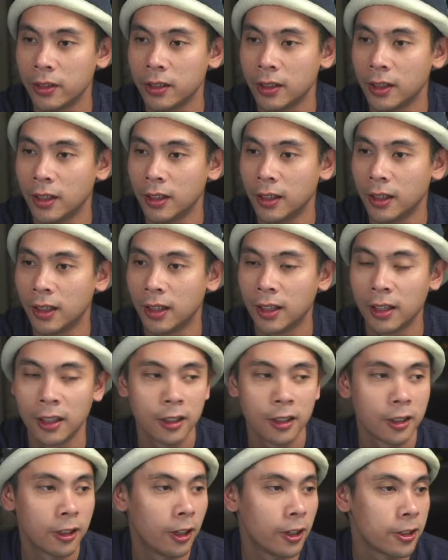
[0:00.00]
the
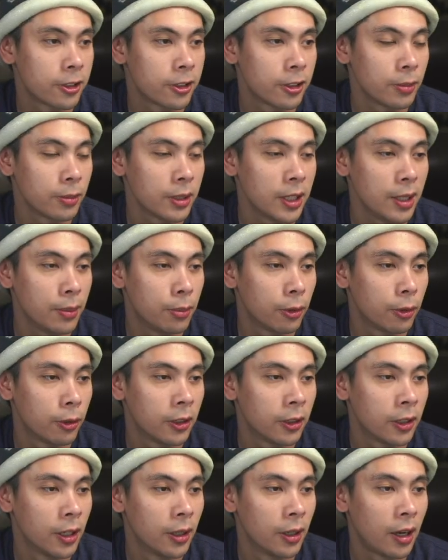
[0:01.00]
custom
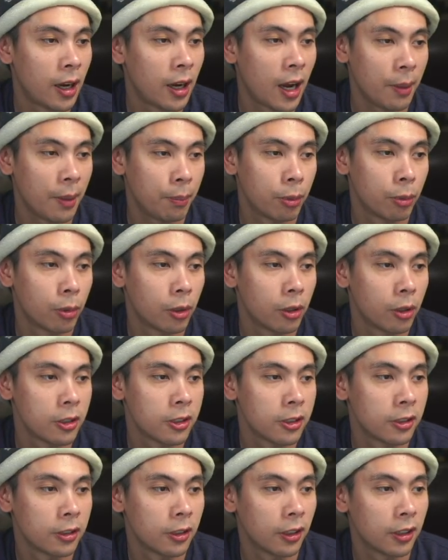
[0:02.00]
keyboard hype
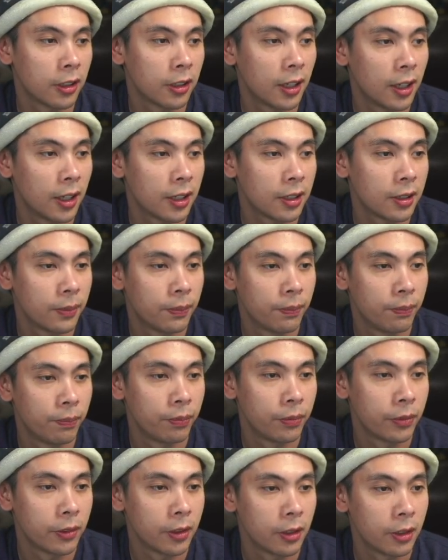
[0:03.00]
words and all that.
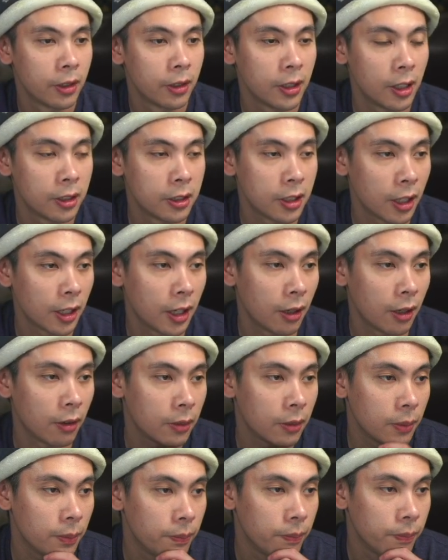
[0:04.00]
So yeah, check it
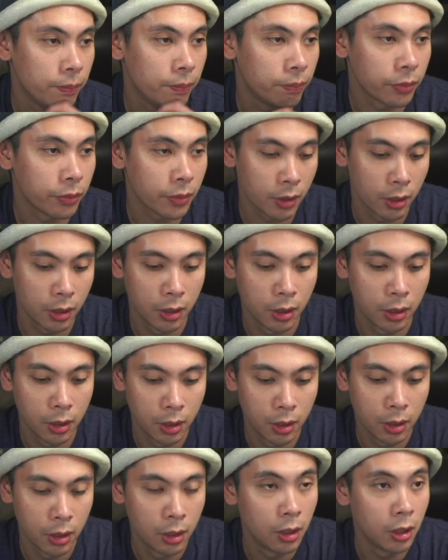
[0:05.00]
out.
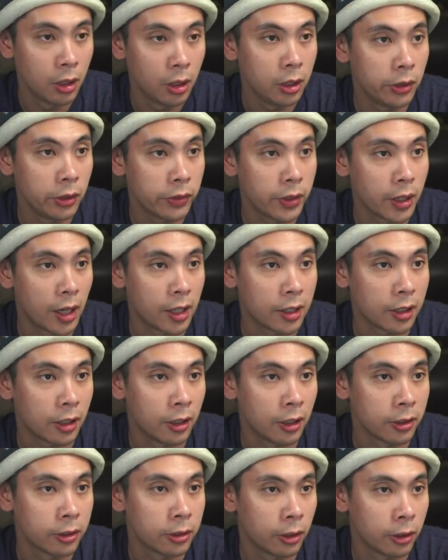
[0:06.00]
You've got
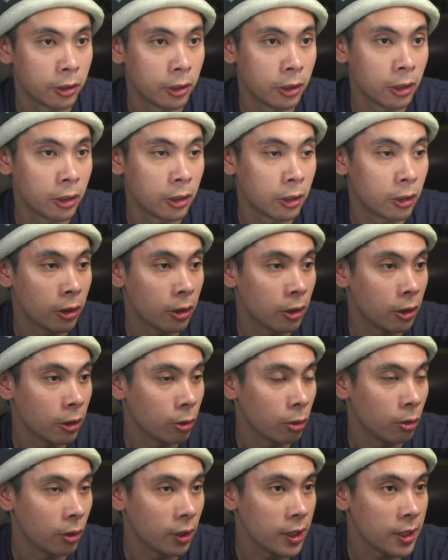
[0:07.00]
until the
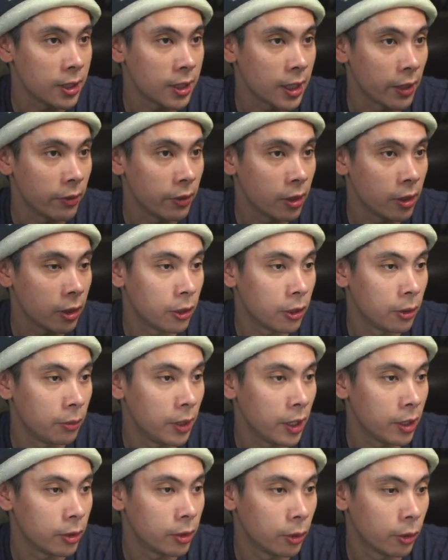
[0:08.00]
27th to
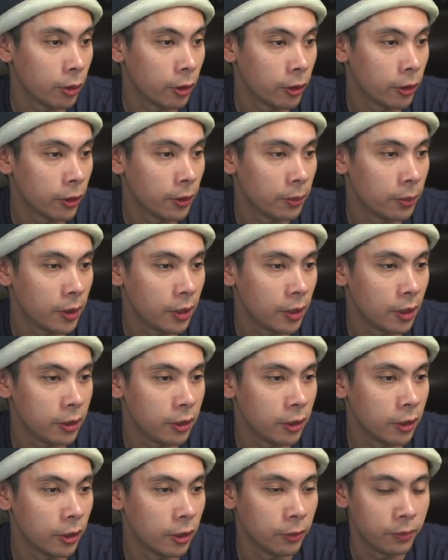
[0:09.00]
make your order, but
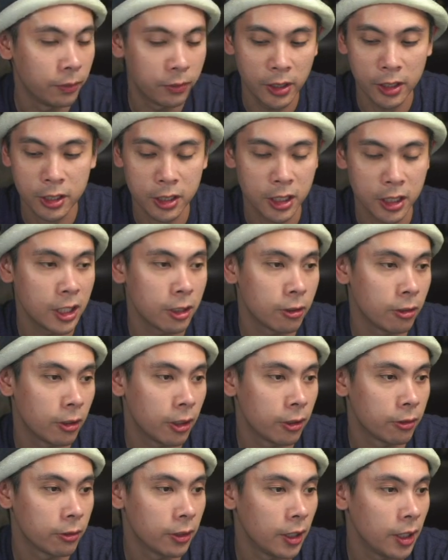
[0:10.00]
you know, it's
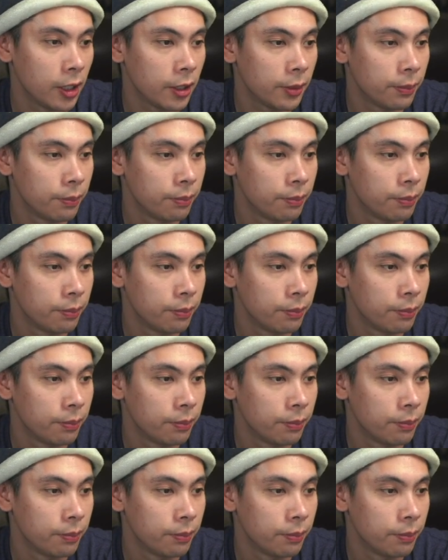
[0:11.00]
Keychron, right?